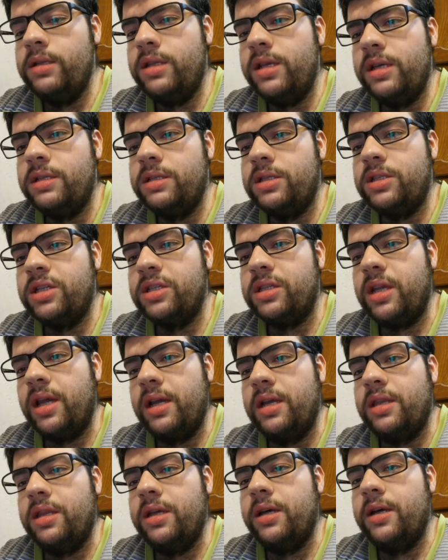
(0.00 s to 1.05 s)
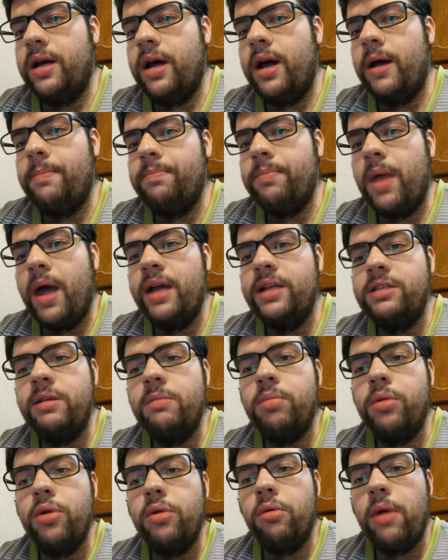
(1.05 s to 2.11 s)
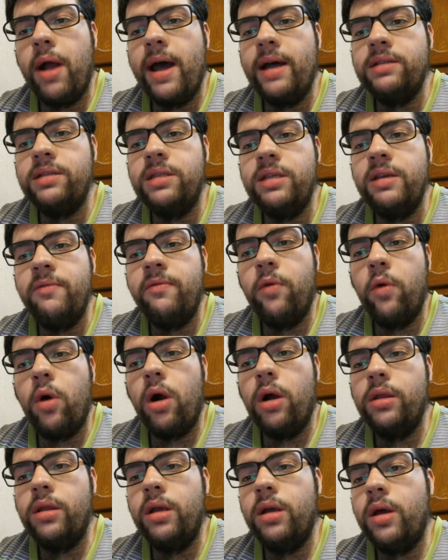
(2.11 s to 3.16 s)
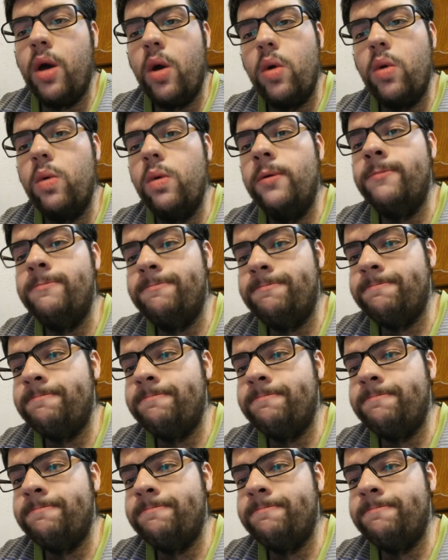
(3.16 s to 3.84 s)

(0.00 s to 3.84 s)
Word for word: Tastes just like the um, icy blue ras C4 on the go.